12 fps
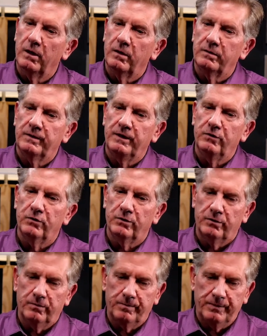
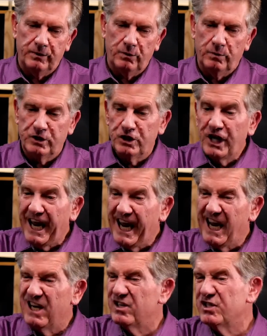either, a
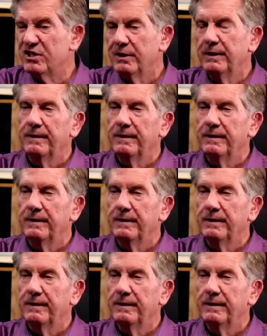change